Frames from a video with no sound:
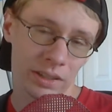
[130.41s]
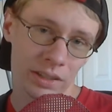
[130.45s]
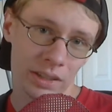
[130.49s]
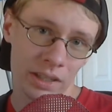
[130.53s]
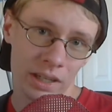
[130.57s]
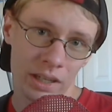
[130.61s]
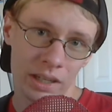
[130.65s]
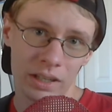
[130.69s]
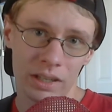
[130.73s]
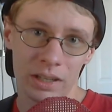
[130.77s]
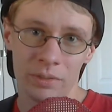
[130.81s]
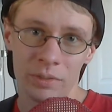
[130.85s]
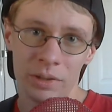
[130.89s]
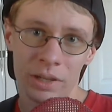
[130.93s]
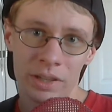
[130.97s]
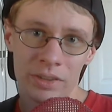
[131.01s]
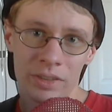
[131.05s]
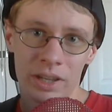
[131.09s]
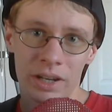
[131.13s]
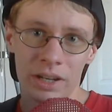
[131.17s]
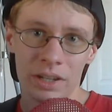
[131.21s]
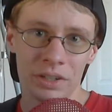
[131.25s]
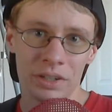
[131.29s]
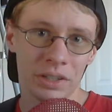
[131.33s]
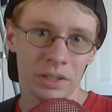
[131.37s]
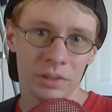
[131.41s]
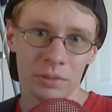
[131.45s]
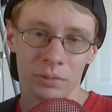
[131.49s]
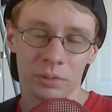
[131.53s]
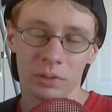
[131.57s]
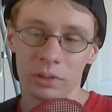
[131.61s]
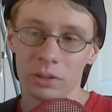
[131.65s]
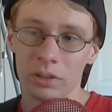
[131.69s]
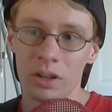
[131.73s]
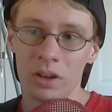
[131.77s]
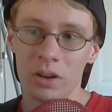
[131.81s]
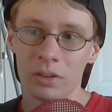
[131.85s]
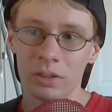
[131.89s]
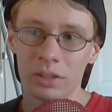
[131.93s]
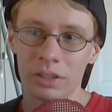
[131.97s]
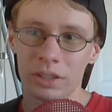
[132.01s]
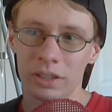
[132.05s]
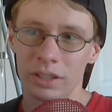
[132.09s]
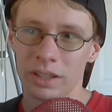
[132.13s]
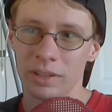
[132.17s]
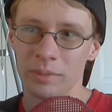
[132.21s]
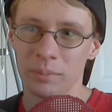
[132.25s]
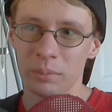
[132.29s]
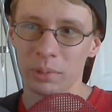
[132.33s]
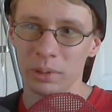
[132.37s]
That I've had that idea for a long
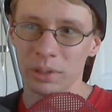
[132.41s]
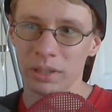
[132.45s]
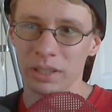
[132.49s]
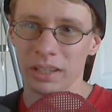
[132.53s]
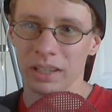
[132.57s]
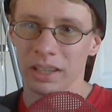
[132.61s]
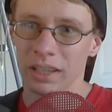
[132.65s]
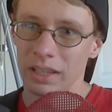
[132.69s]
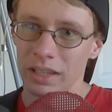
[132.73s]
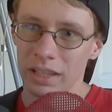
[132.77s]
time, but